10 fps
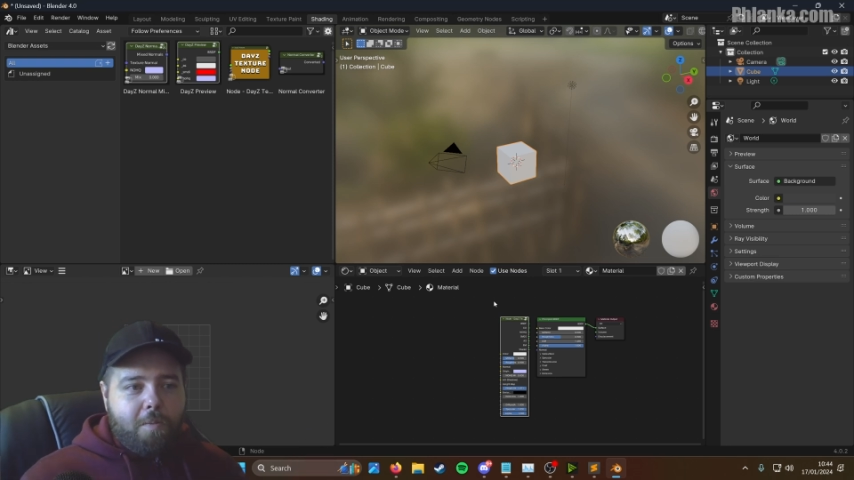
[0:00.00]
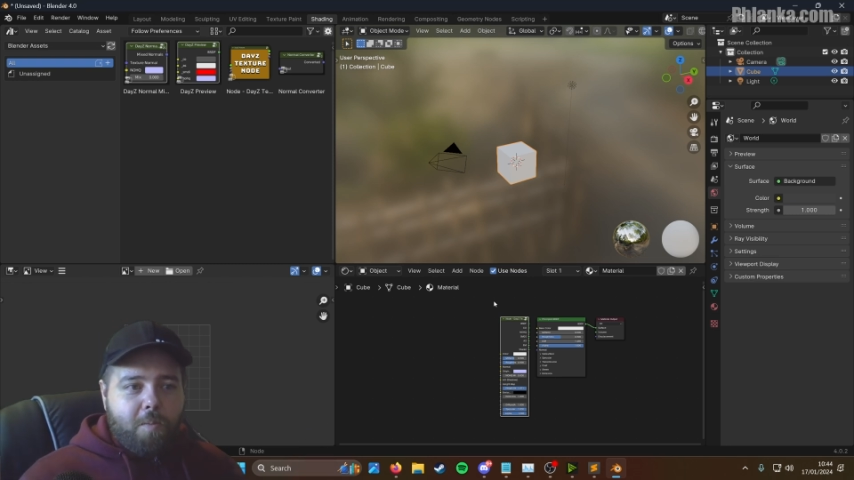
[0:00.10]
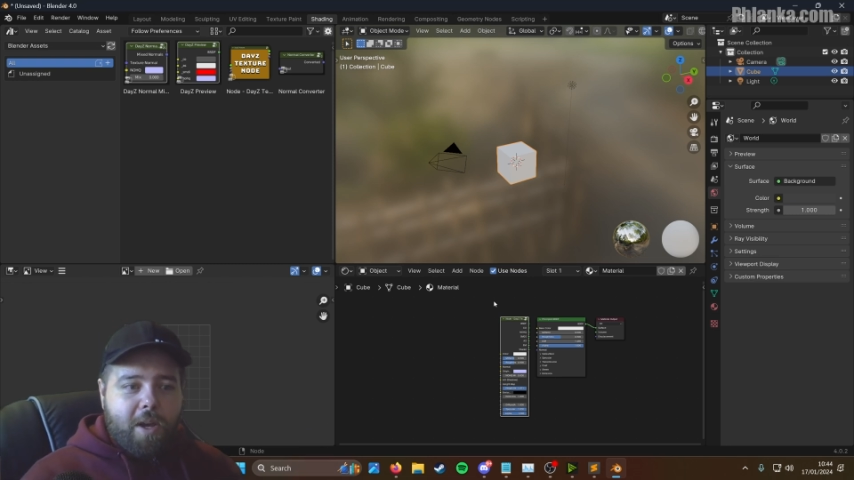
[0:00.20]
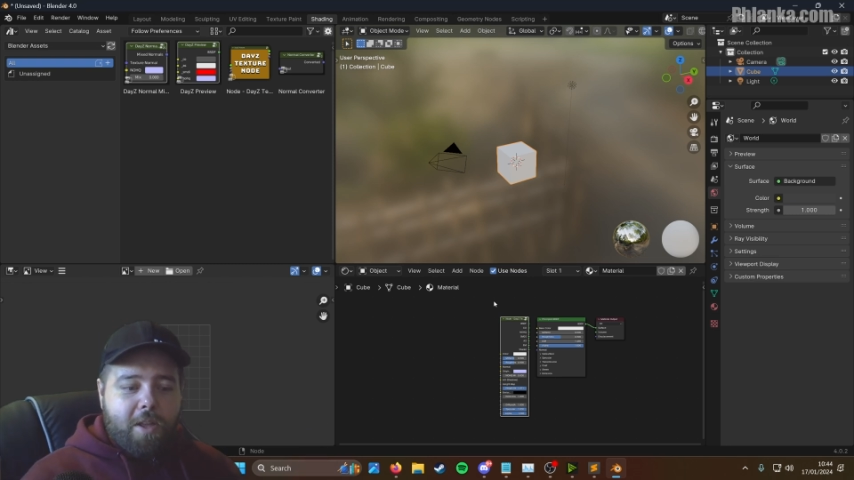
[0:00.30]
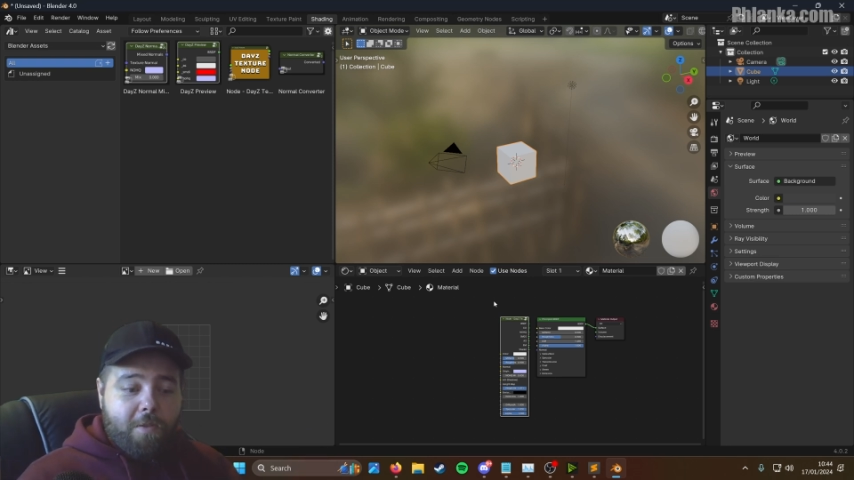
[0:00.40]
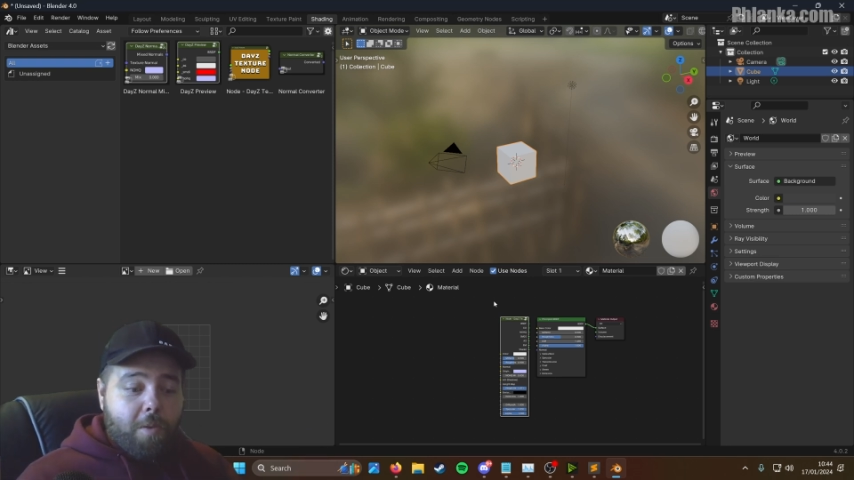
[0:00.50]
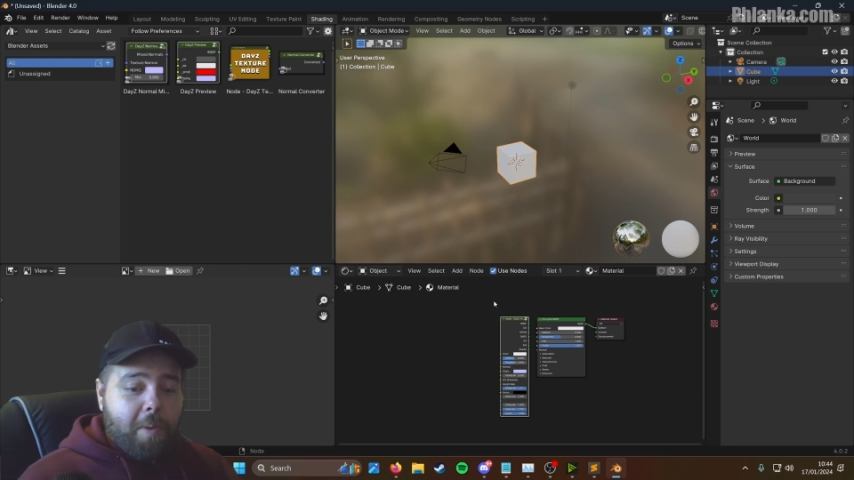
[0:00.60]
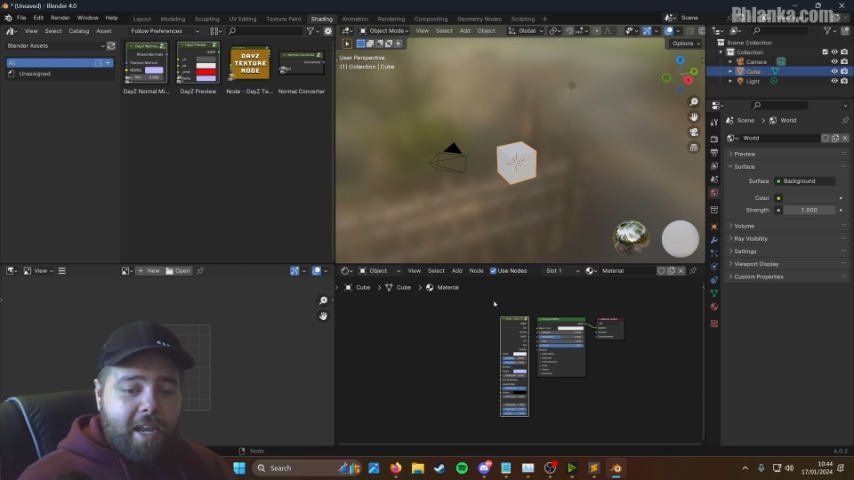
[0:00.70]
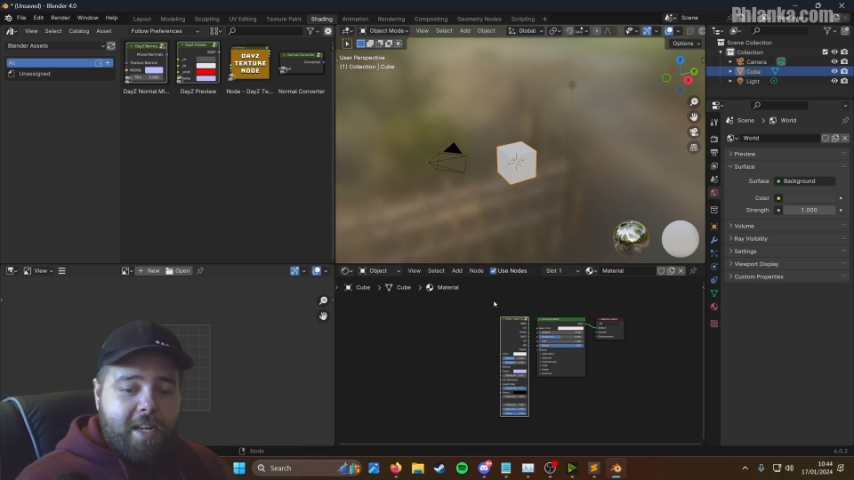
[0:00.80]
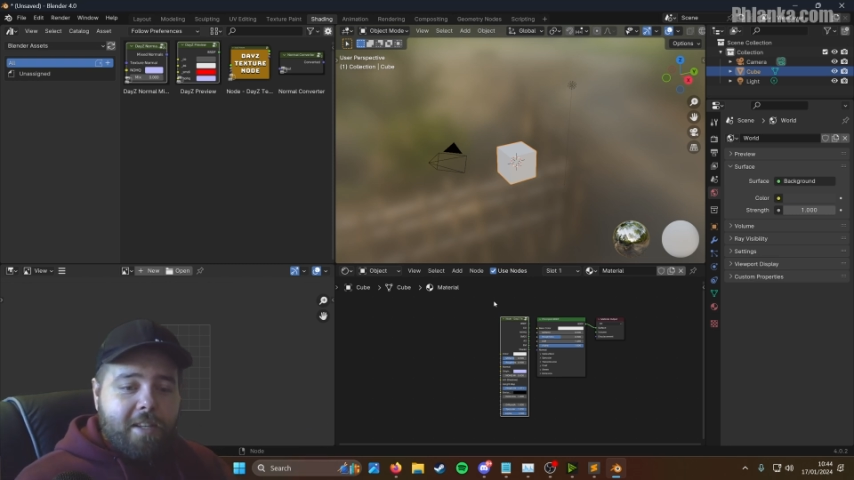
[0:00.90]
where of the
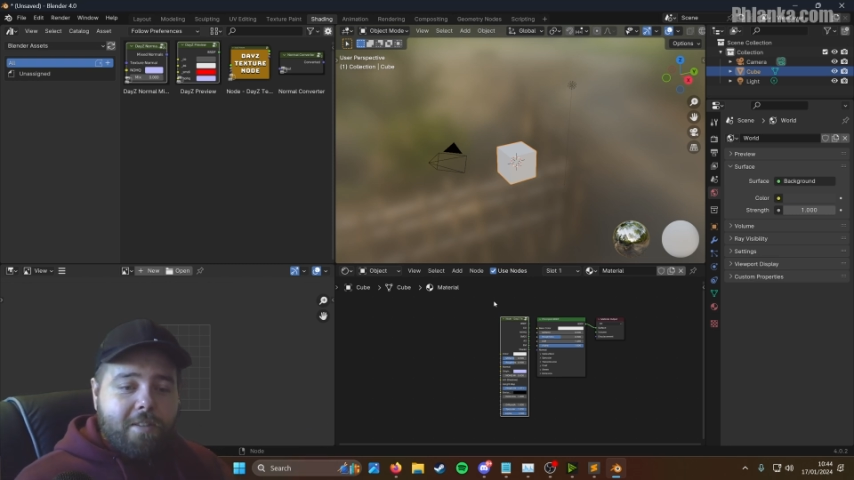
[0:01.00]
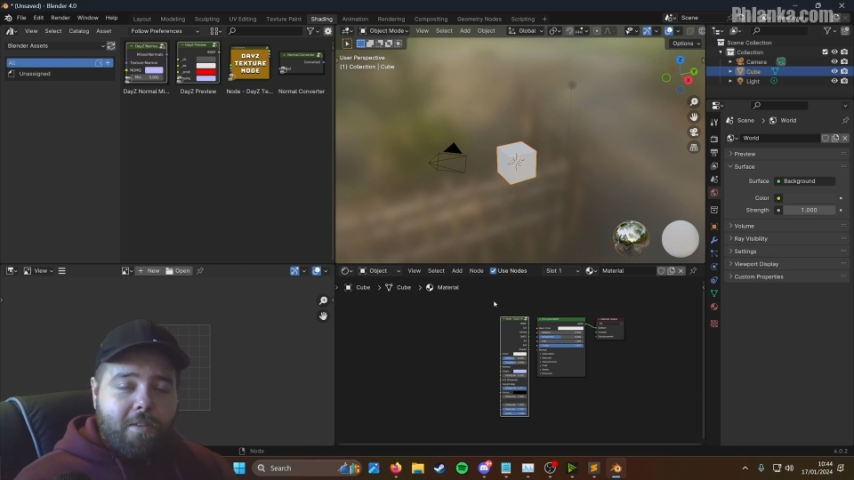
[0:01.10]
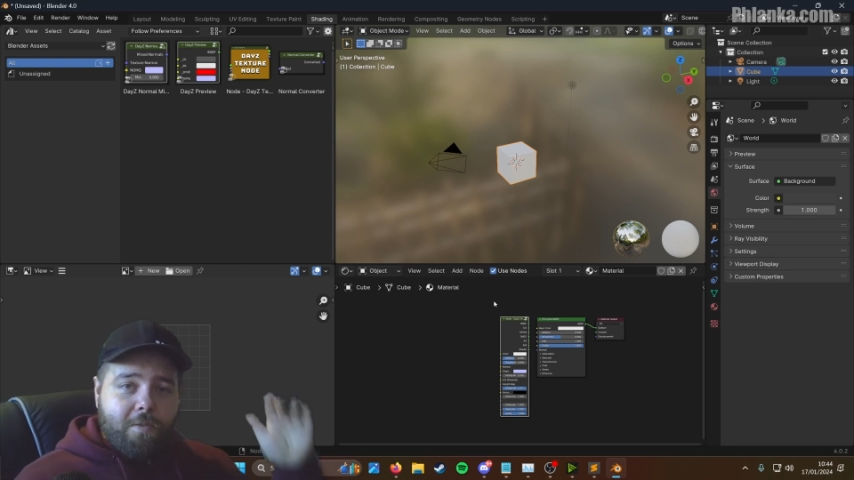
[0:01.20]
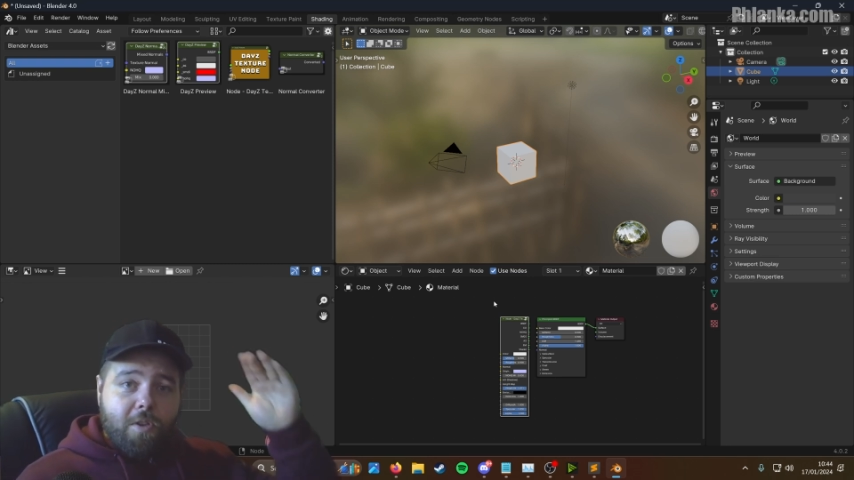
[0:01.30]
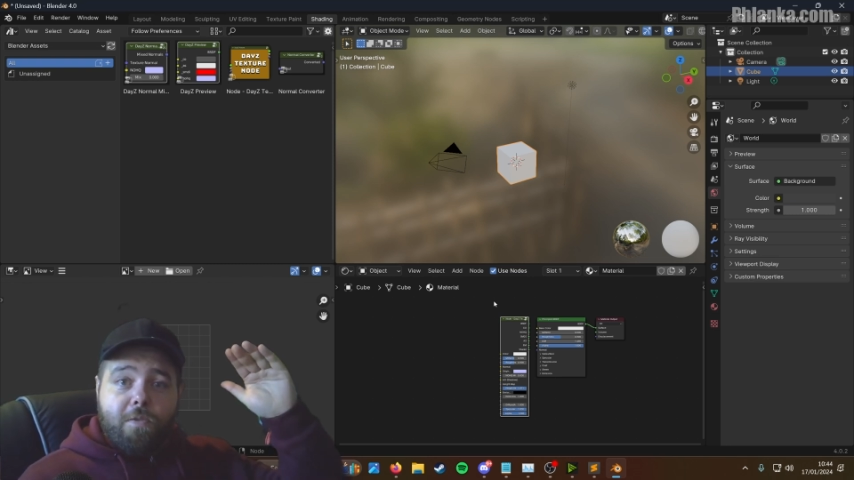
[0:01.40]
playlist for